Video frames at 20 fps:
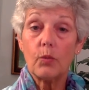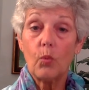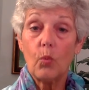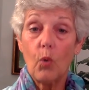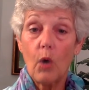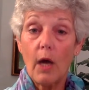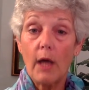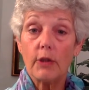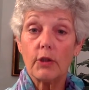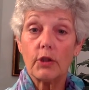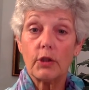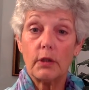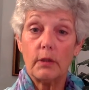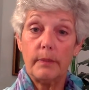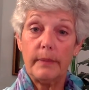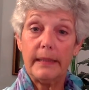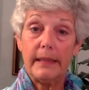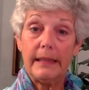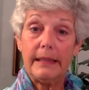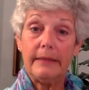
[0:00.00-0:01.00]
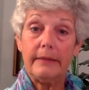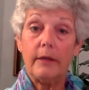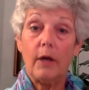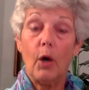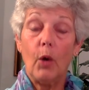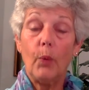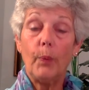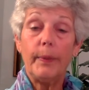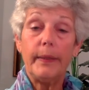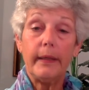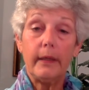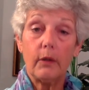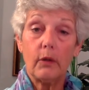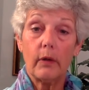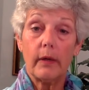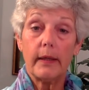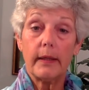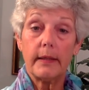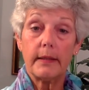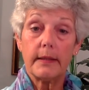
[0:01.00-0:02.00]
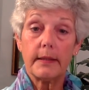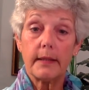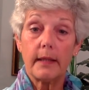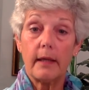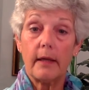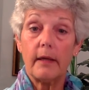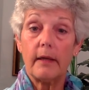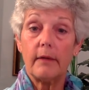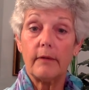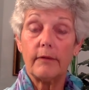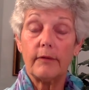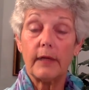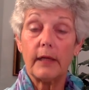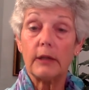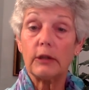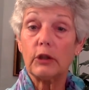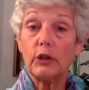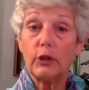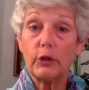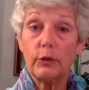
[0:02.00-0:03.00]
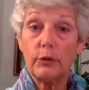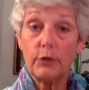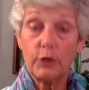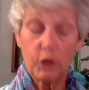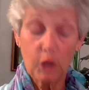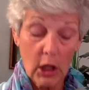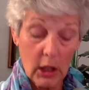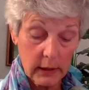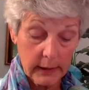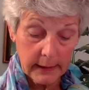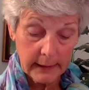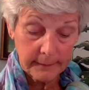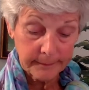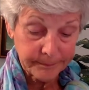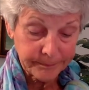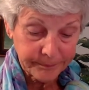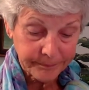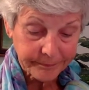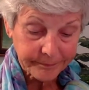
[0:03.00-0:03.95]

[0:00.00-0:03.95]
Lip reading: watch the opening credits of Look Who's Talking.